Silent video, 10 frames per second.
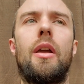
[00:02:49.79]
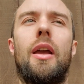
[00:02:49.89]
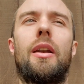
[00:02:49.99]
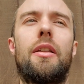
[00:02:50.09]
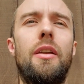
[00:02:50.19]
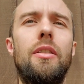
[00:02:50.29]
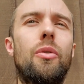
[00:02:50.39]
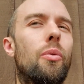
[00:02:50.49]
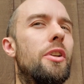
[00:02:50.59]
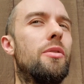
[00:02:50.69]
And I think the
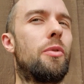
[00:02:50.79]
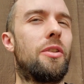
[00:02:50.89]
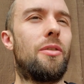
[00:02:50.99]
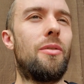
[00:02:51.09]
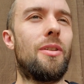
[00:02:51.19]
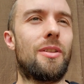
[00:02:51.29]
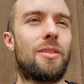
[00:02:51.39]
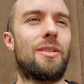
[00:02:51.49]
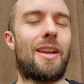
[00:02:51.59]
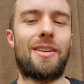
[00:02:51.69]
reason we do this
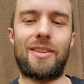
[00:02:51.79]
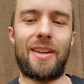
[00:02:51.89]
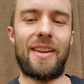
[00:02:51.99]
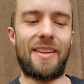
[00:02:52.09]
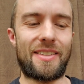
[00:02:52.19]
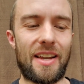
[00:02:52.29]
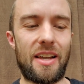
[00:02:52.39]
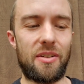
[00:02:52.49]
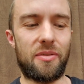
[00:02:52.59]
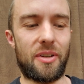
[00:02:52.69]
is actually it's
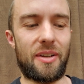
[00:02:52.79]
kind of